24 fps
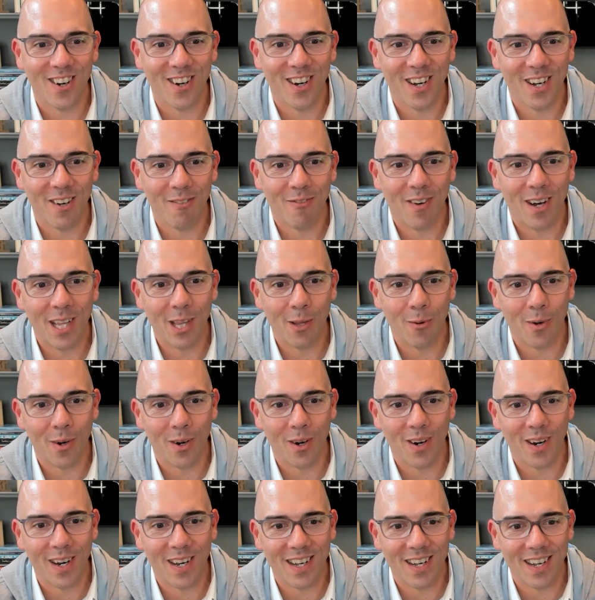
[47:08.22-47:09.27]
and a
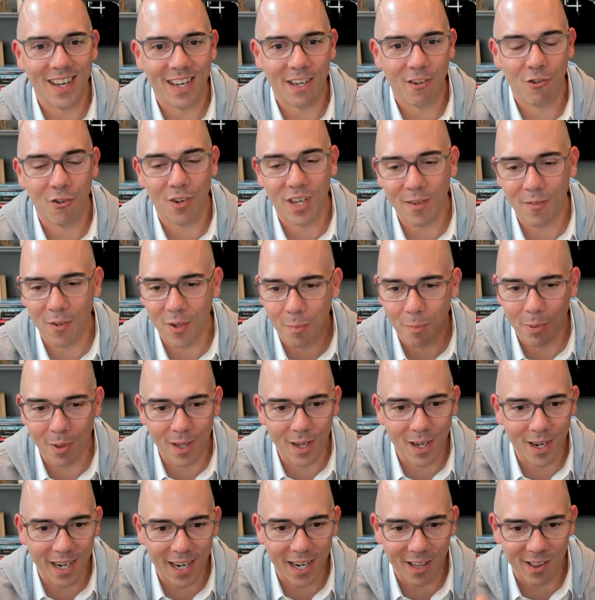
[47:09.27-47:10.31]
follower, and I should give you a
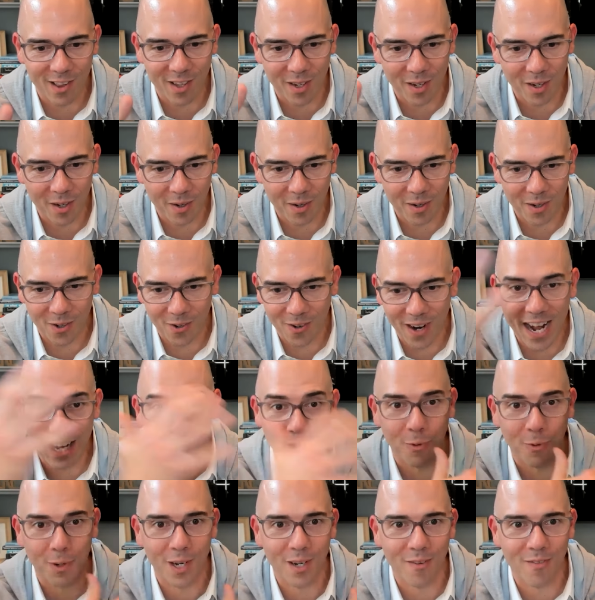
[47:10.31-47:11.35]
plug as a
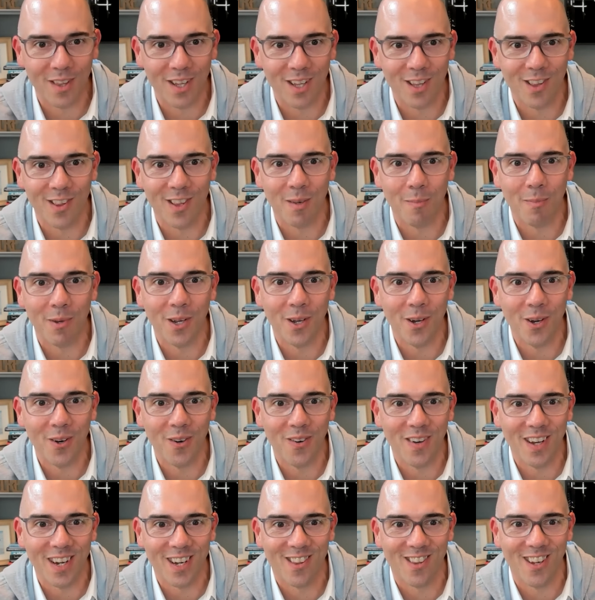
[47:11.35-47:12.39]
graduate of the CPO
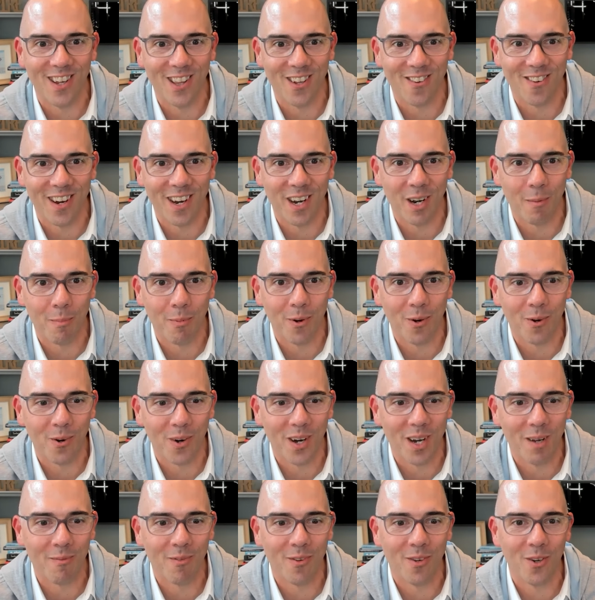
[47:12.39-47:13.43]
Accelerator
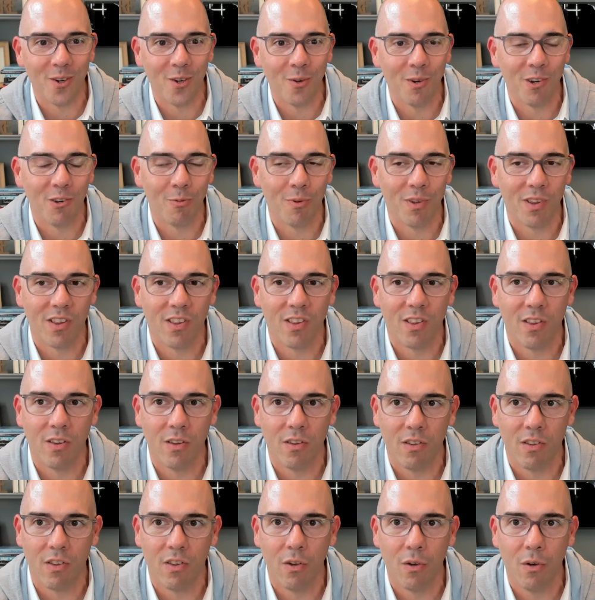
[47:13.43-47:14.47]
program too, which was
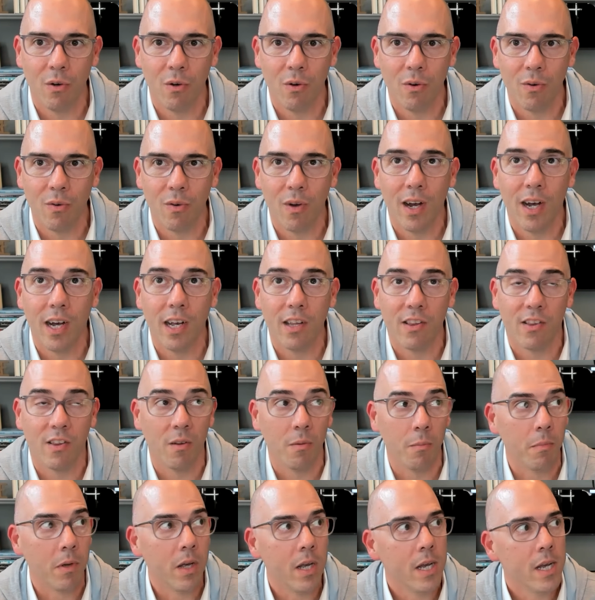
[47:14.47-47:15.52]
so
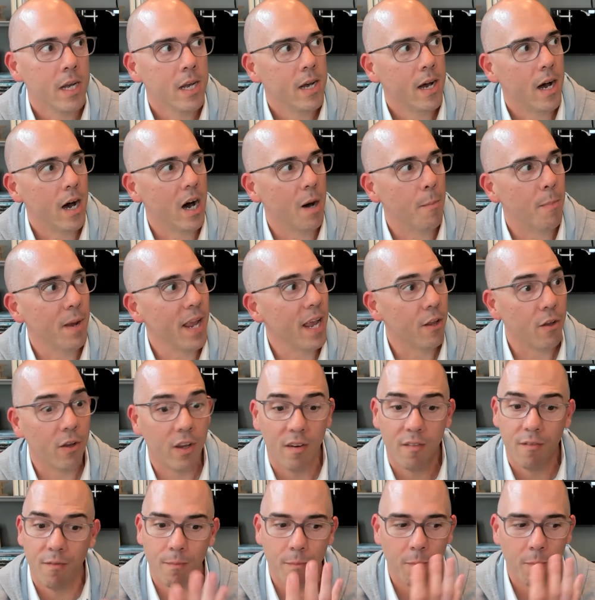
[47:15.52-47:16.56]
awesome. But yeah, you can,